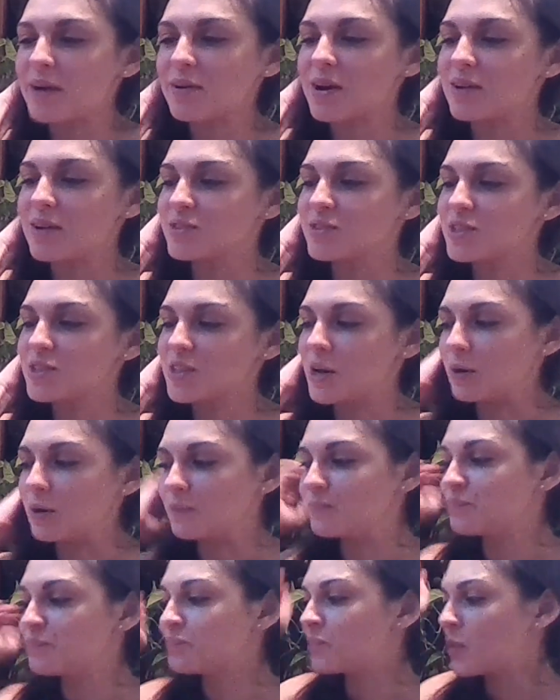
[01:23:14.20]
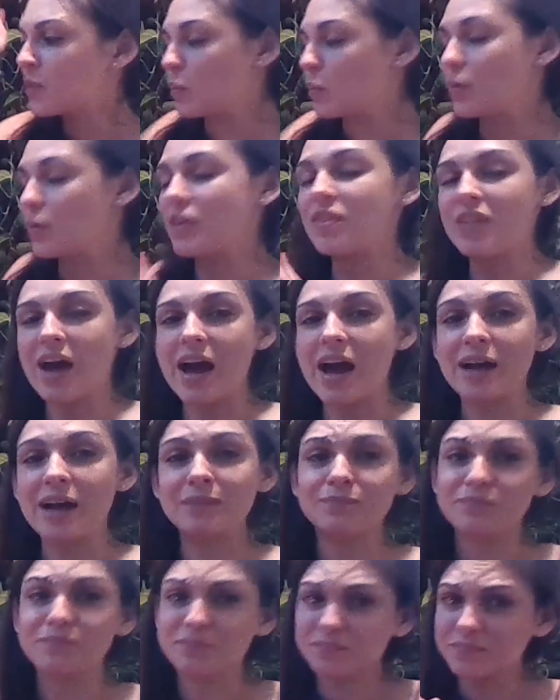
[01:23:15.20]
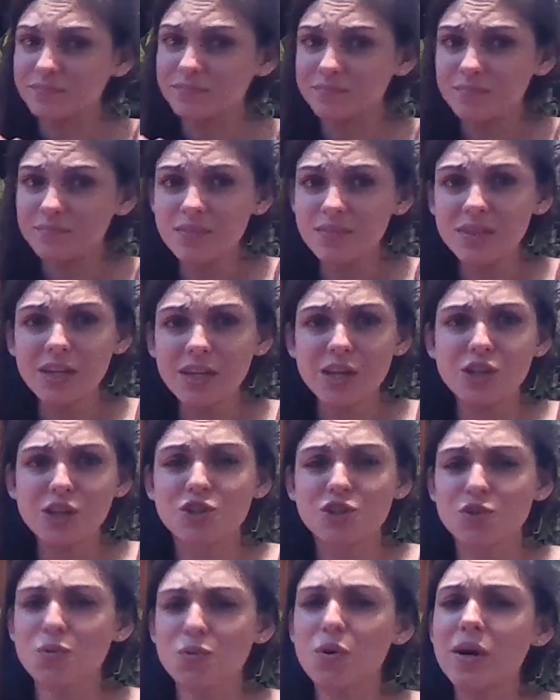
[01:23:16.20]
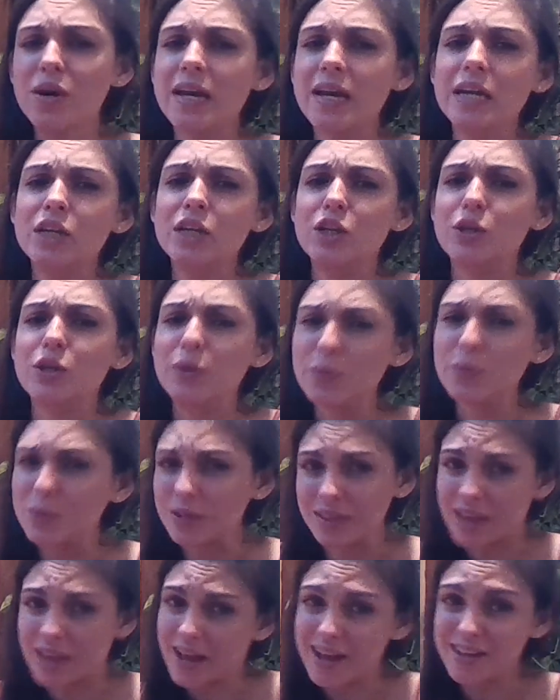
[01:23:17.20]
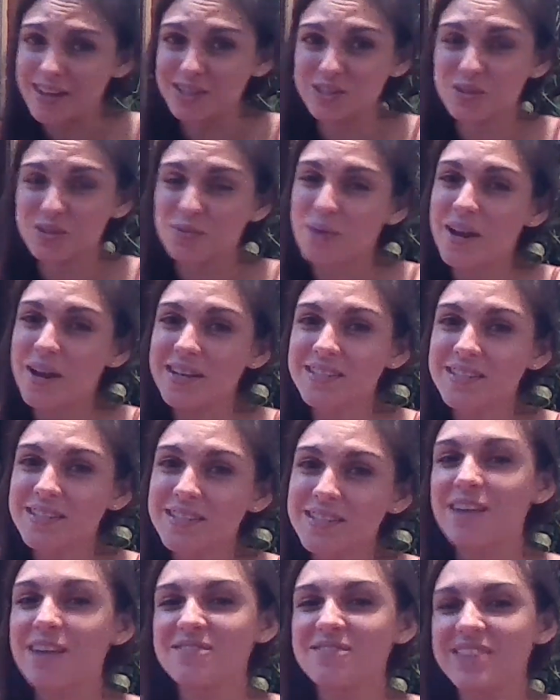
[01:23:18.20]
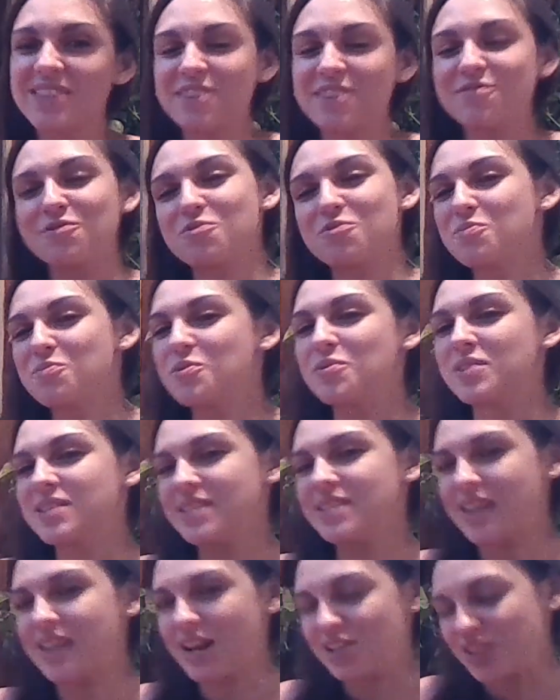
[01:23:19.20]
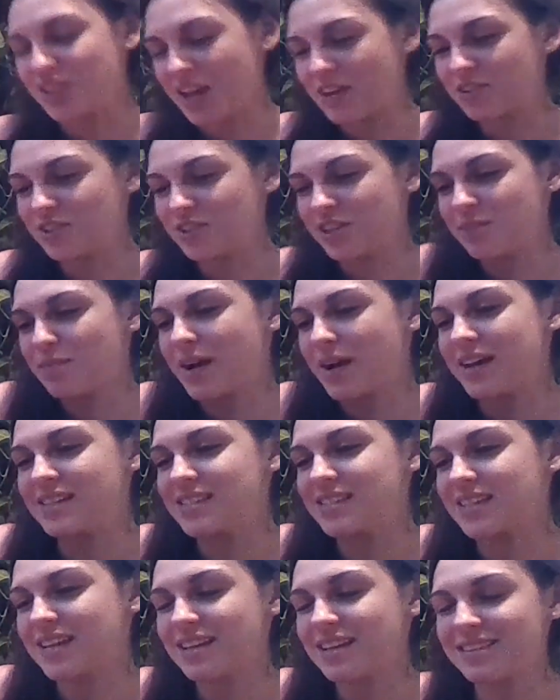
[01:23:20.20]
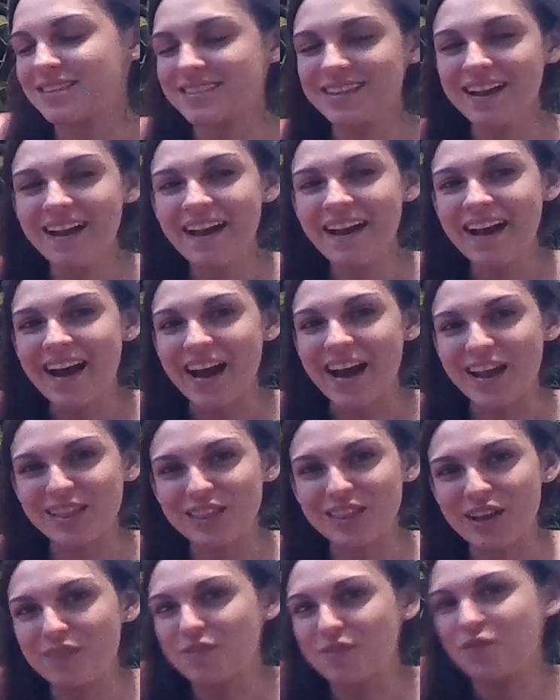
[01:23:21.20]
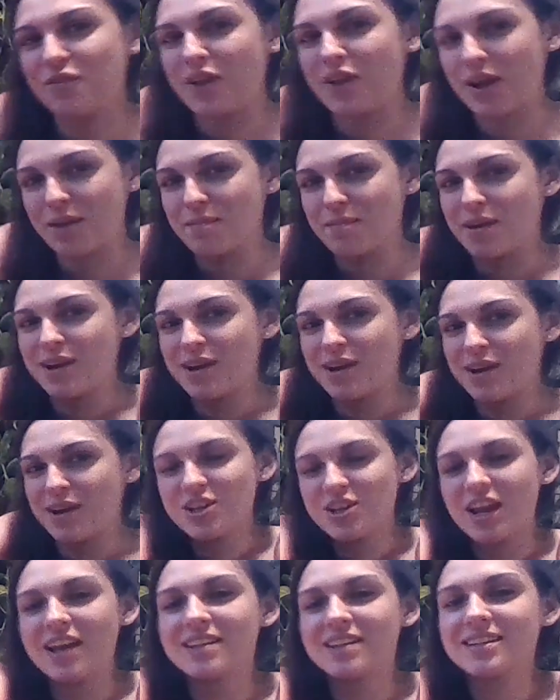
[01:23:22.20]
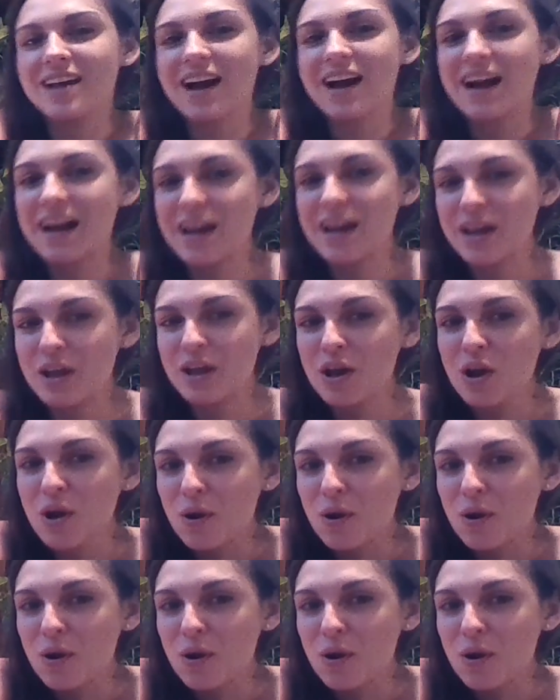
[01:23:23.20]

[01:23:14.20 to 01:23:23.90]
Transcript: enjoy and utilize the rest of the full moon and Sag energy, Pisces. I love you very much, and I will post another reading for us very soon.